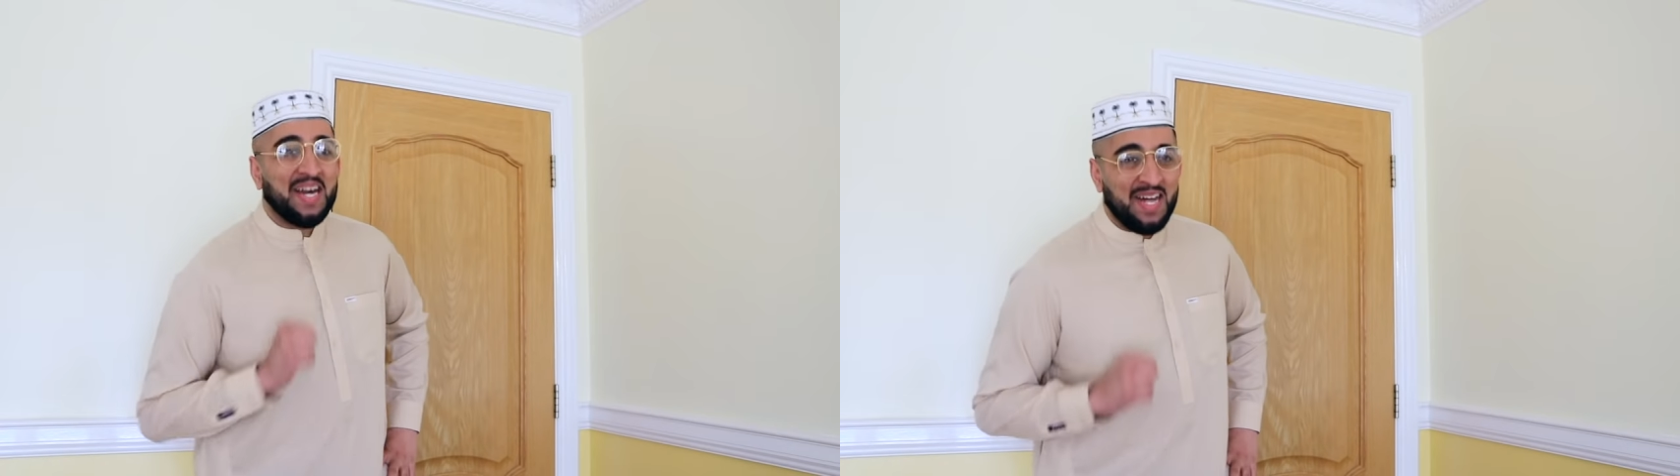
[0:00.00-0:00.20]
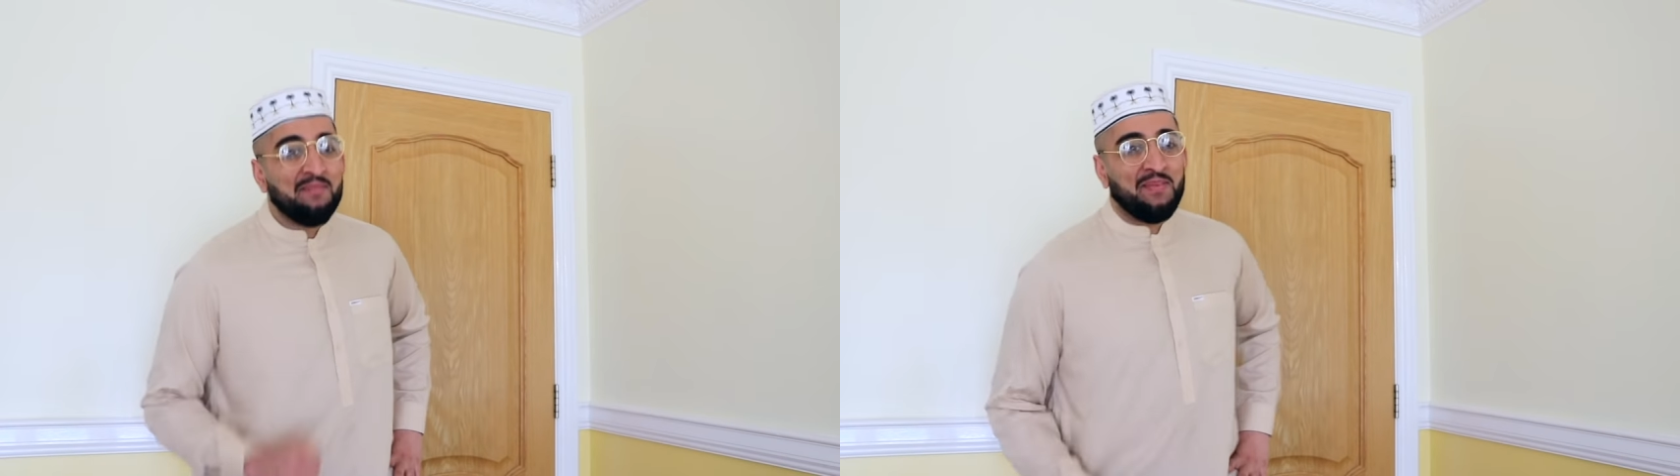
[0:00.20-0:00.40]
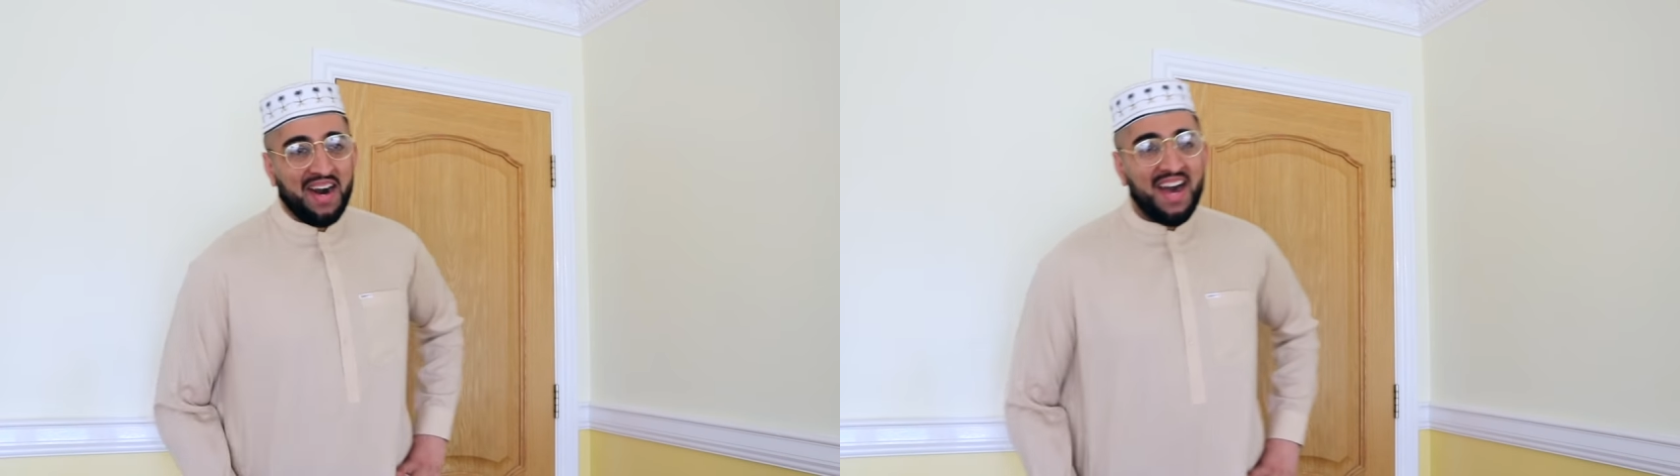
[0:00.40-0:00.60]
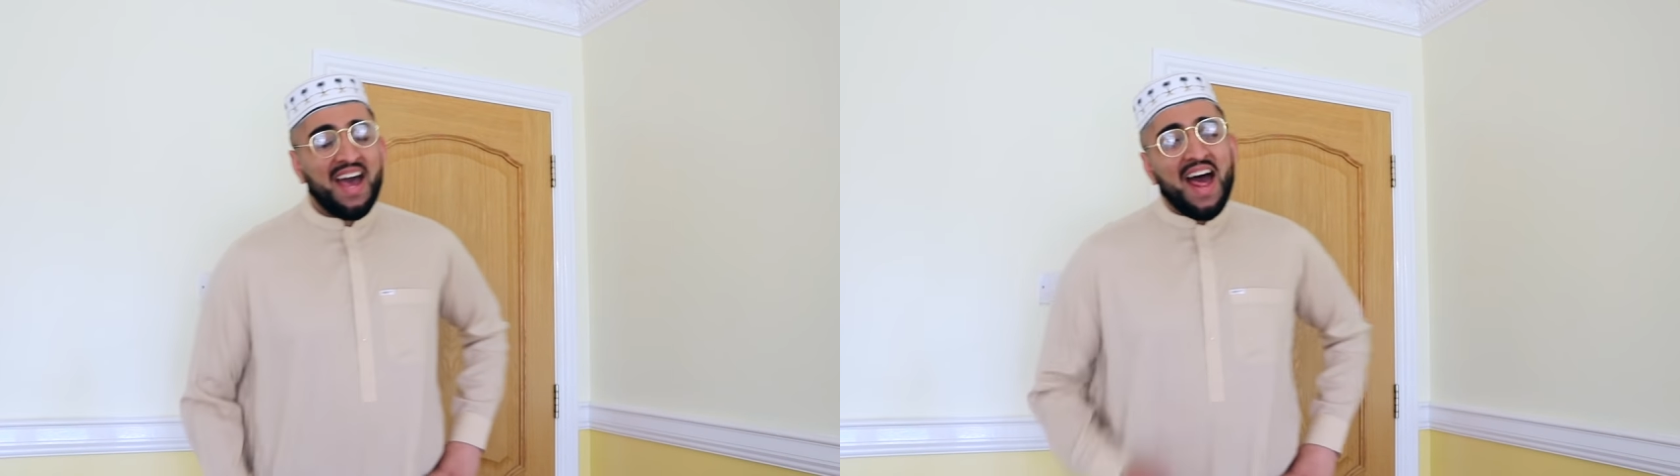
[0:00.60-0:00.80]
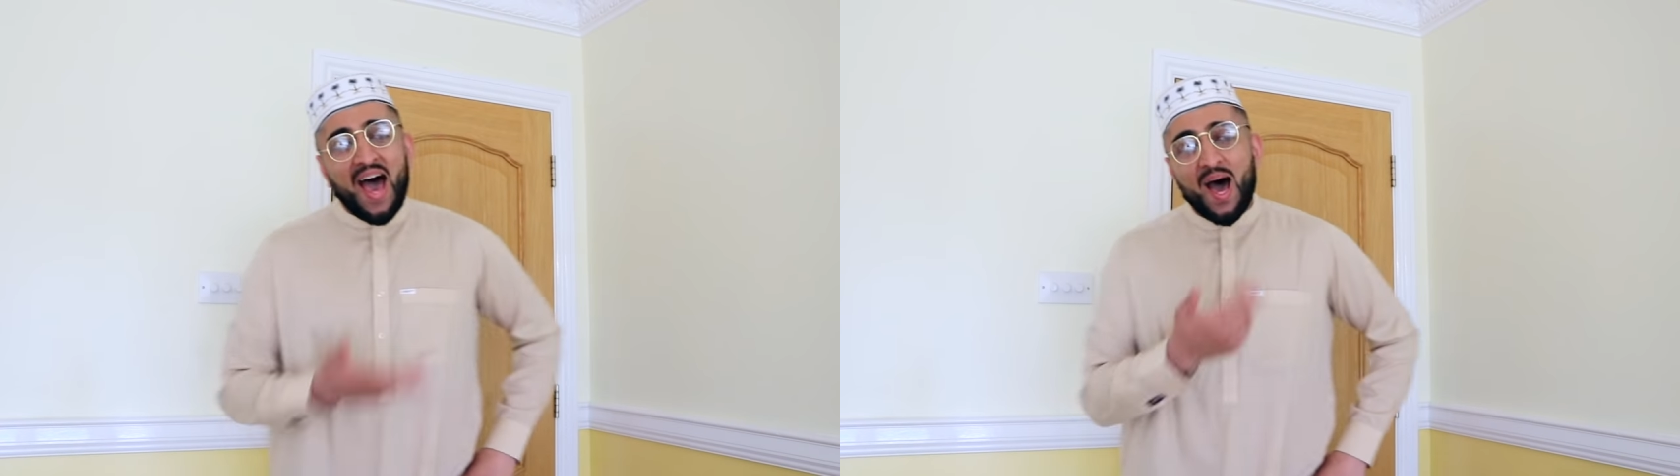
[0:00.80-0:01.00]
Galva,
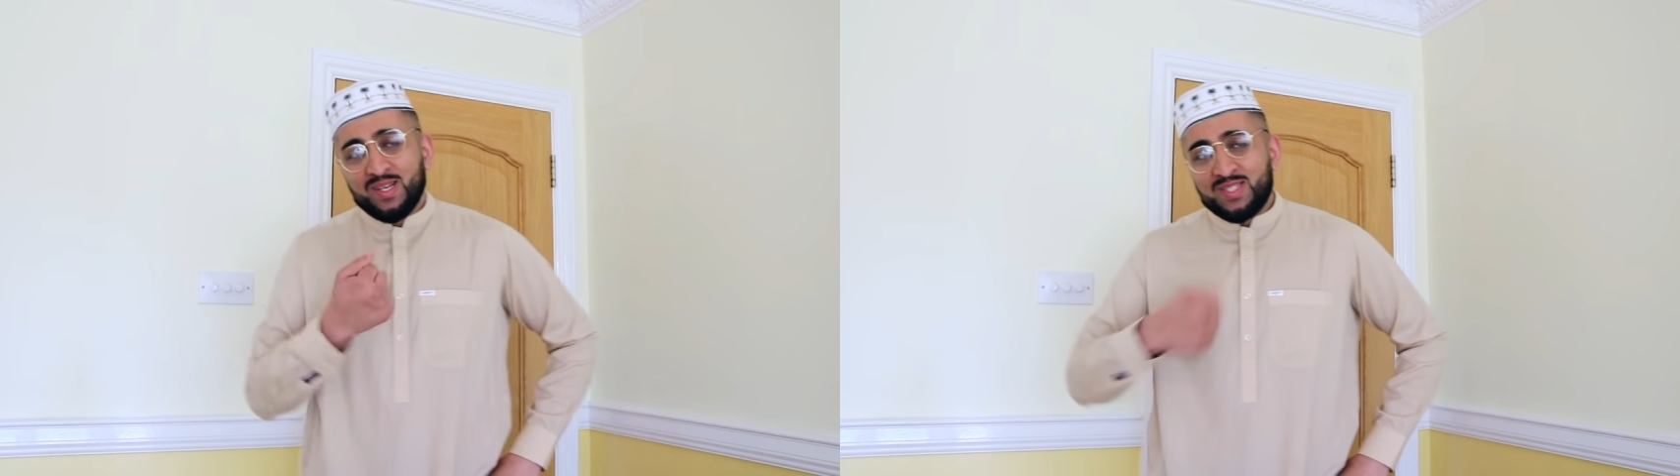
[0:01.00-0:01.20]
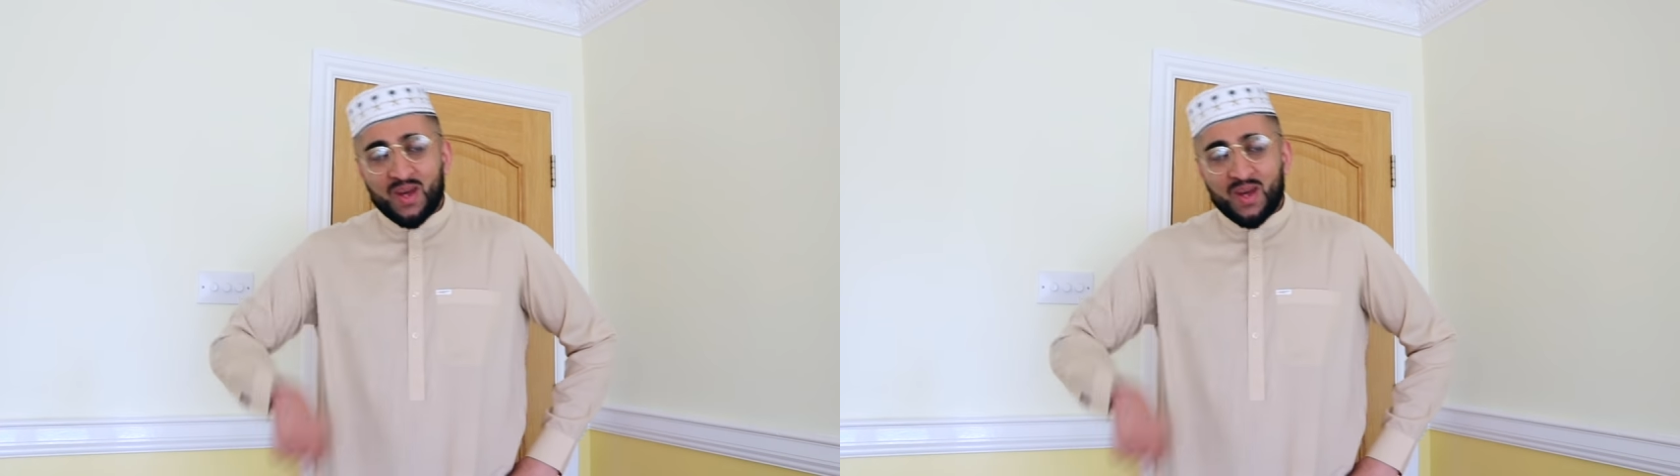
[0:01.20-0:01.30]
how's the